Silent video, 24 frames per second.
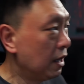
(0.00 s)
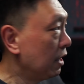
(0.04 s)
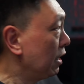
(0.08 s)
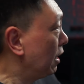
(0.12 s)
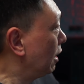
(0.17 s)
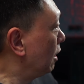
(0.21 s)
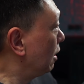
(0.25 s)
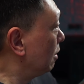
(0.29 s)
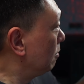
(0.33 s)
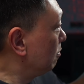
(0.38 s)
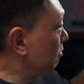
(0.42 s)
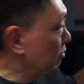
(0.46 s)

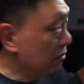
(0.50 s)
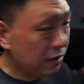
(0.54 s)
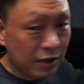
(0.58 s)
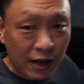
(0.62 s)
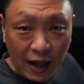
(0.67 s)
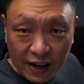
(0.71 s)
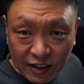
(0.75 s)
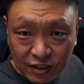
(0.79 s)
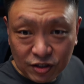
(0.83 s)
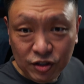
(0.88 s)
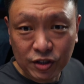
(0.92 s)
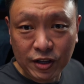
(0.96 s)

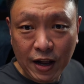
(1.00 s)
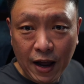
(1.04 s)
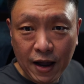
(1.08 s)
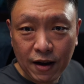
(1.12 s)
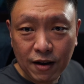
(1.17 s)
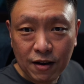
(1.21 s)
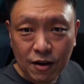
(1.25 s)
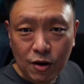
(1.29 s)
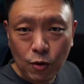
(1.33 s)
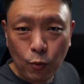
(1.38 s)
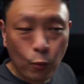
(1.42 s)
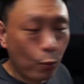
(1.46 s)
light
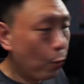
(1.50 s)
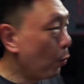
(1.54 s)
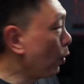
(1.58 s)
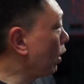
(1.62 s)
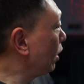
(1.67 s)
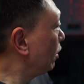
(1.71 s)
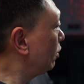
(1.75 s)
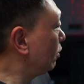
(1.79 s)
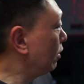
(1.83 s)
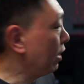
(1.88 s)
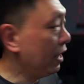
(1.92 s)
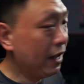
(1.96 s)
stand
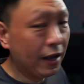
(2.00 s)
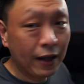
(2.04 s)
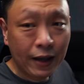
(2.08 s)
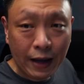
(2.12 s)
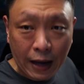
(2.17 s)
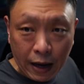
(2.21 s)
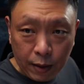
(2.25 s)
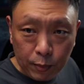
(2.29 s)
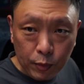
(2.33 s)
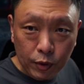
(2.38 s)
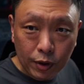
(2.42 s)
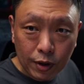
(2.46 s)
with a
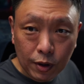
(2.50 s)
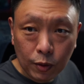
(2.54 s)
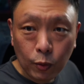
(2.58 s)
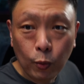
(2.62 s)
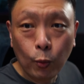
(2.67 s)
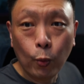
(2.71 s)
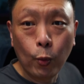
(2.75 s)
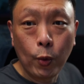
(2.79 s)
camera,